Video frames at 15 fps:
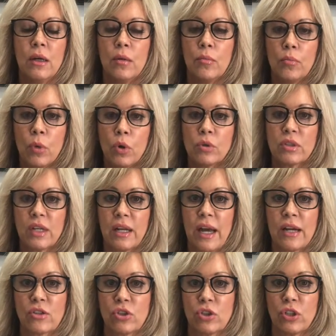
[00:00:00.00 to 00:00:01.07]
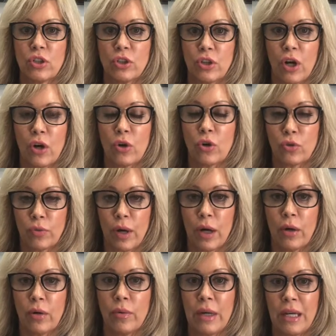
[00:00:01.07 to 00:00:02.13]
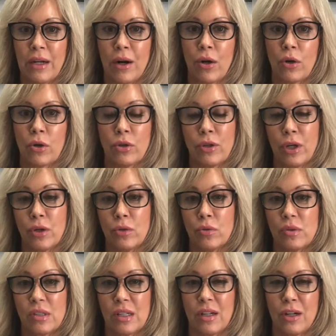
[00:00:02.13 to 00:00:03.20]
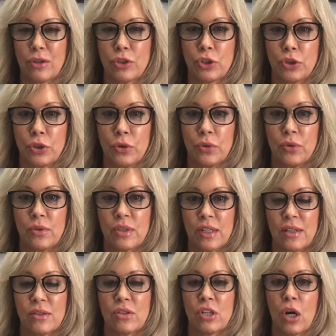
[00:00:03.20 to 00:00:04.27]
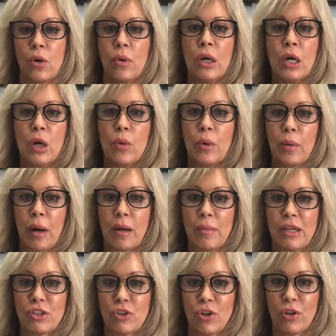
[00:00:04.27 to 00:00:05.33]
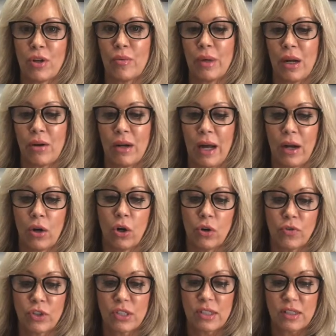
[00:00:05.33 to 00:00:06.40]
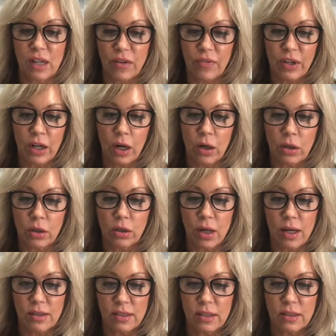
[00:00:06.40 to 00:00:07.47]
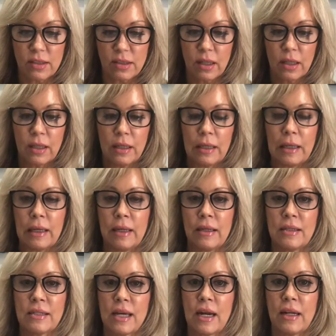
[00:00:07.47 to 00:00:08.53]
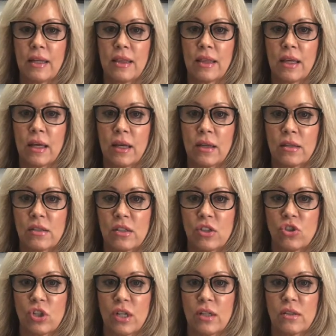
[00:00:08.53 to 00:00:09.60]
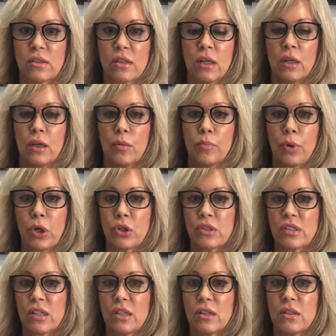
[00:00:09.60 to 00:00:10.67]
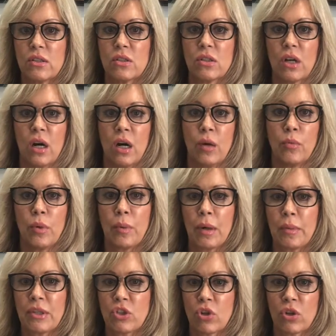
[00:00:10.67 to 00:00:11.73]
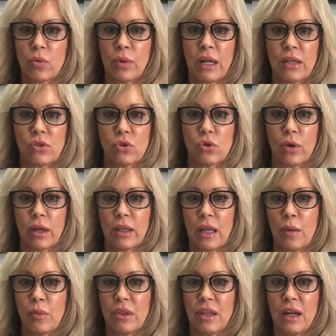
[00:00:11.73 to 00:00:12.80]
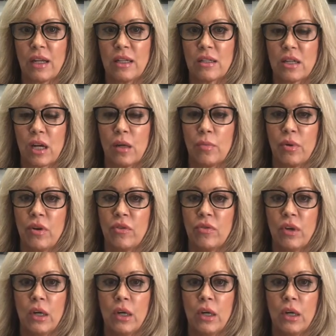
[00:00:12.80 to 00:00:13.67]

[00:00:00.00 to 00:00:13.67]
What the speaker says: mold can actually grow in our clothes, in our shoes, and so we want to make sure that we are not overstuffing our closets, and anything such as purses, we want to make sure that we're not storing them with any type of